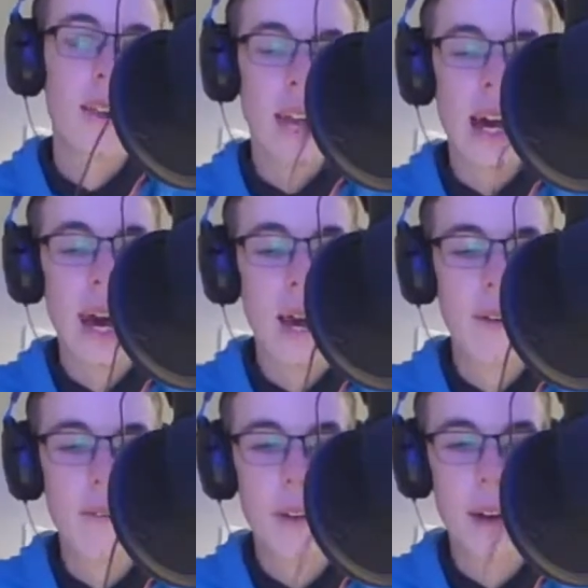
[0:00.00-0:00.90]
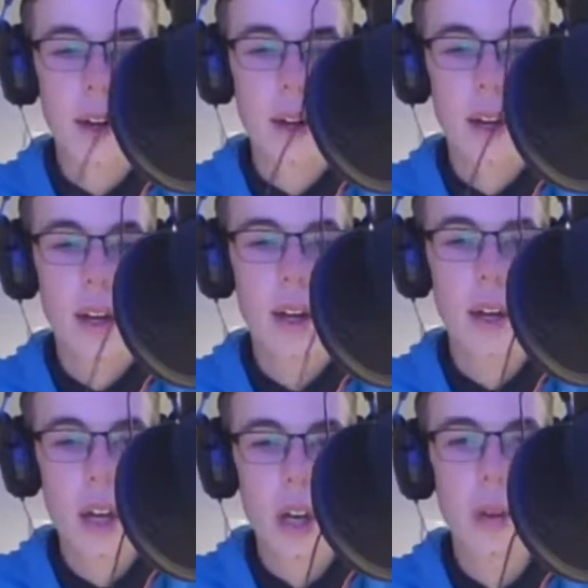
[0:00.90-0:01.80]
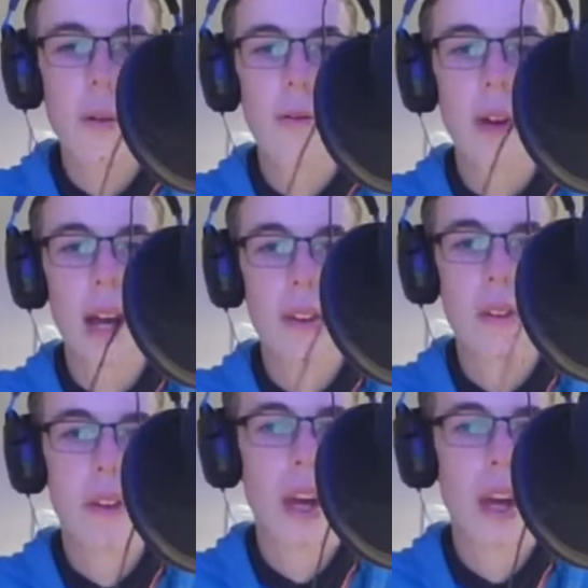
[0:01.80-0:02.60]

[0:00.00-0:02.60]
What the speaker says: to have human rights,